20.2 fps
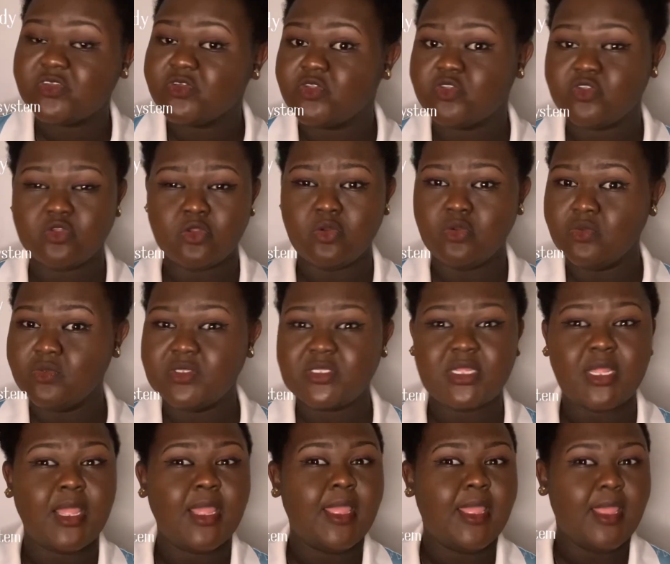You to lose
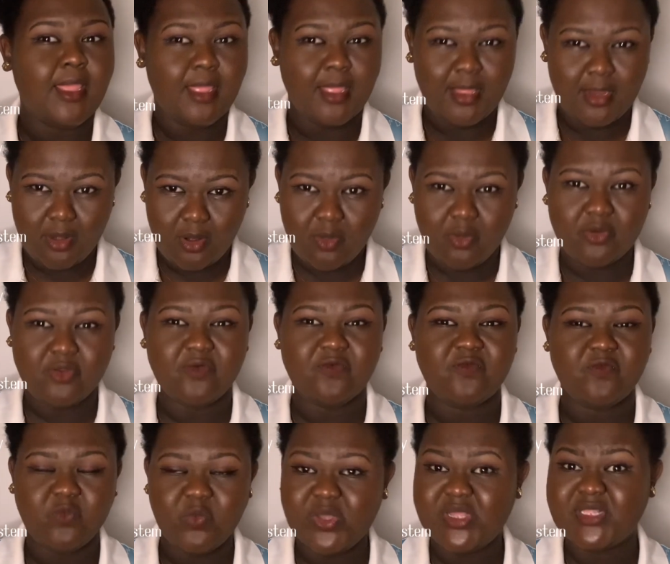a lot
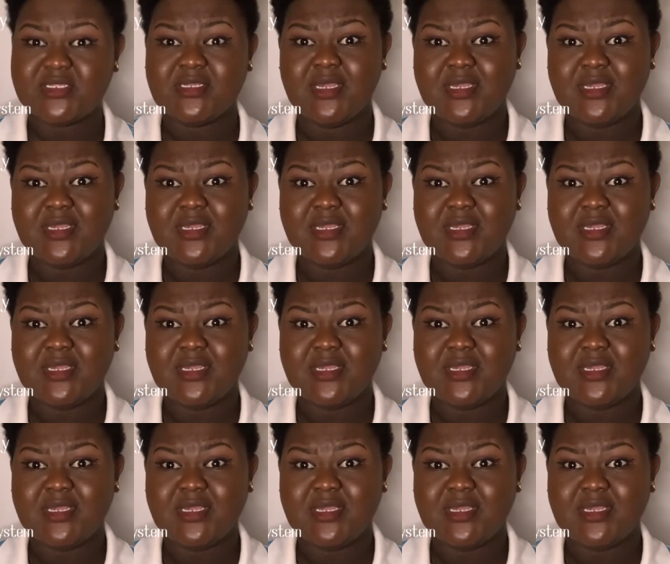of weight.